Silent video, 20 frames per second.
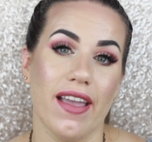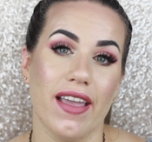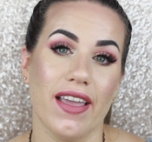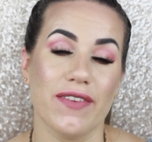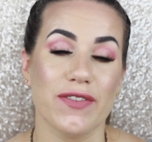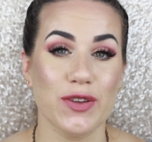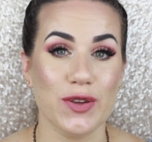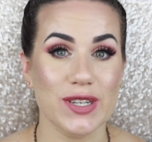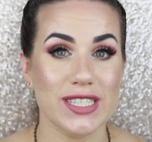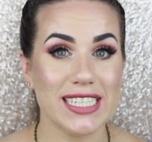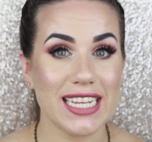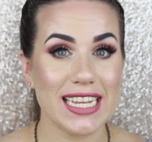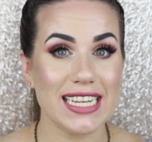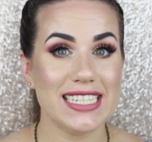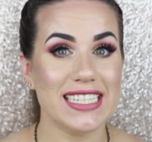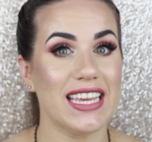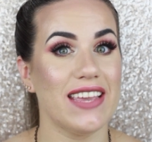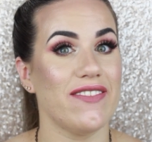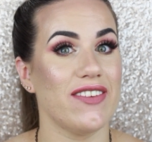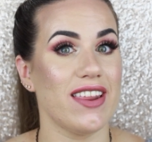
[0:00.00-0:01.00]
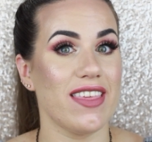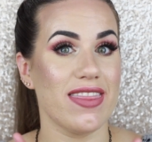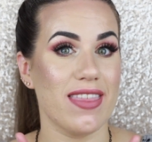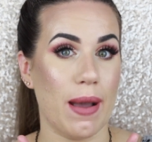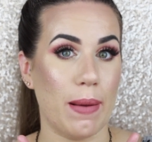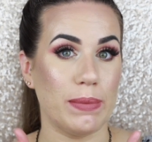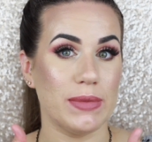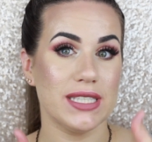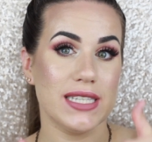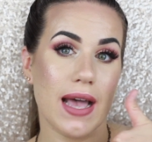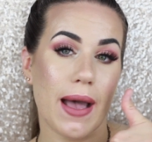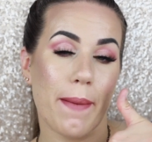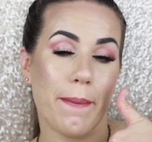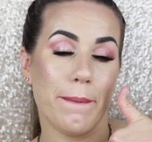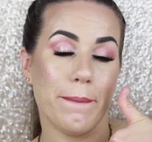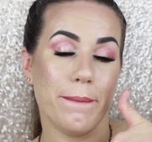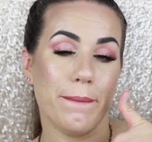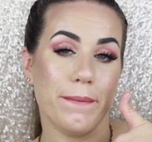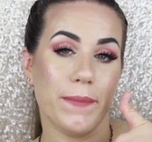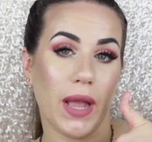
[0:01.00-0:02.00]
If you did, give it a thumbs
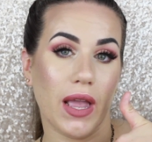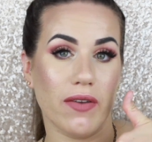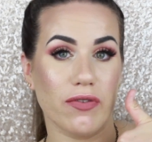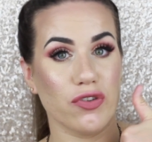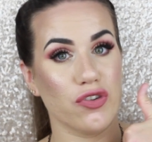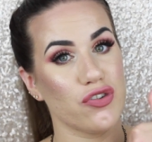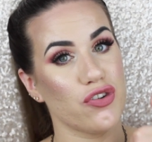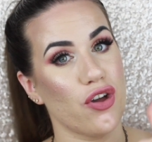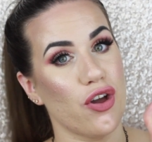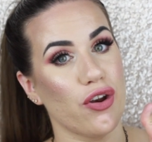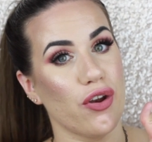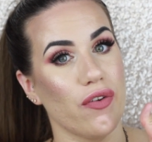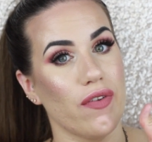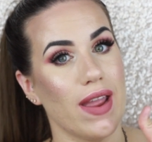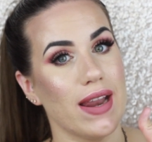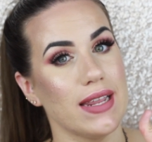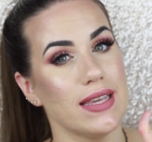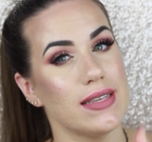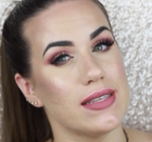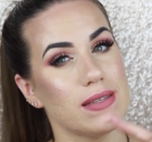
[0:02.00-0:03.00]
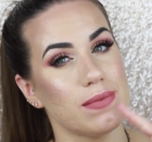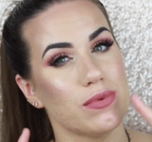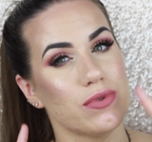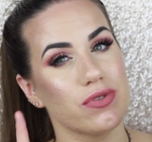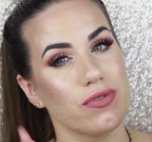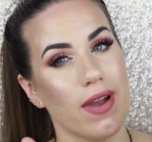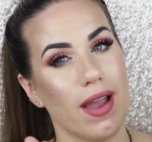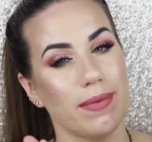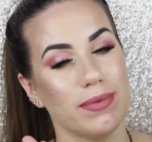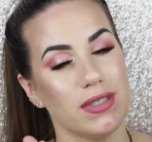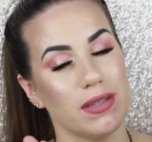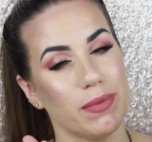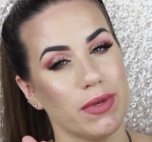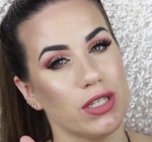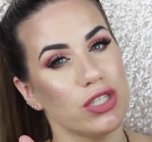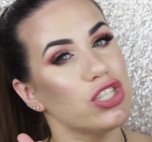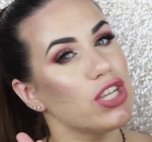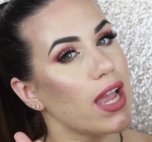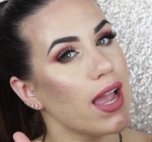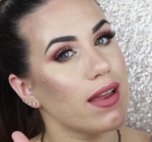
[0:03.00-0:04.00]
up. If you're not already, subscribe to
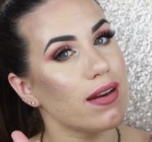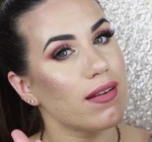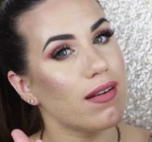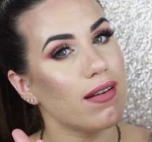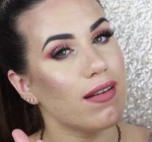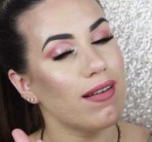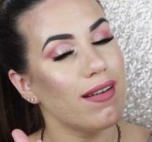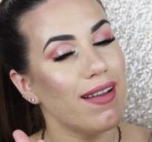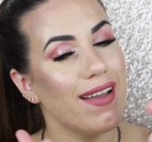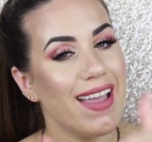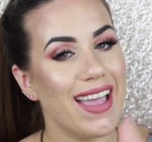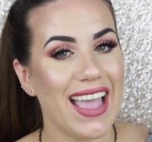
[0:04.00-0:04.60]
my channel,